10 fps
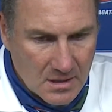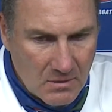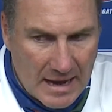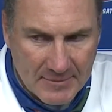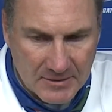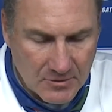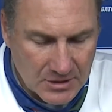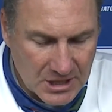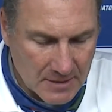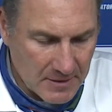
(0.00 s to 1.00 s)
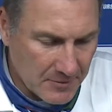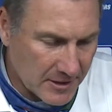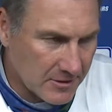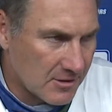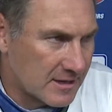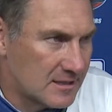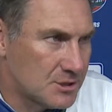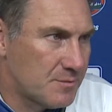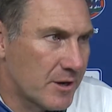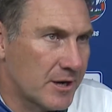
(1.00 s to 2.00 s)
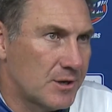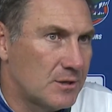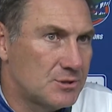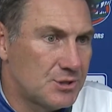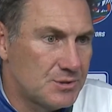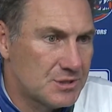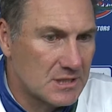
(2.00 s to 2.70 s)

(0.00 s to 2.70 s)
Well, I mean, we talk about bringing our own energy, bringing our own juice.